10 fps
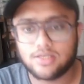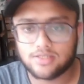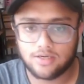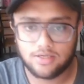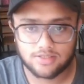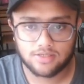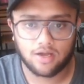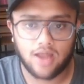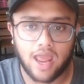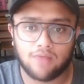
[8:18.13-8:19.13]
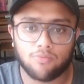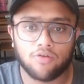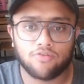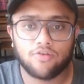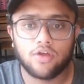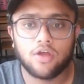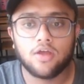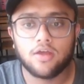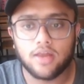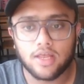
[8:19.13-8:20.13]
Hz. The time of
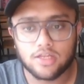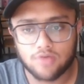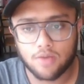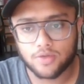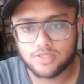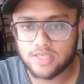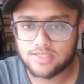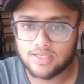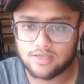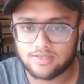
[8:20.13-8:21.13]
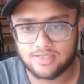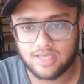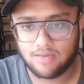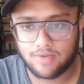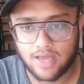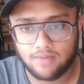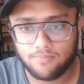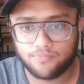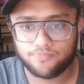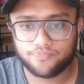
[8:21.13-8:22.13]
range we are processing is the same time.
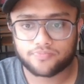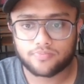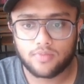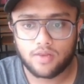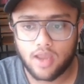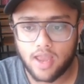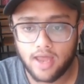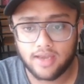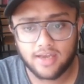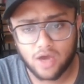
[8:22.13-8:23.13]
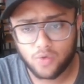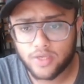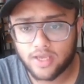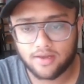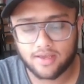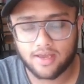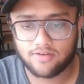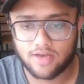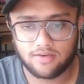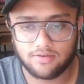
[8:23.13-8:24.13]
And now we can again
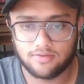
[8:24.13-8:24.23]
run.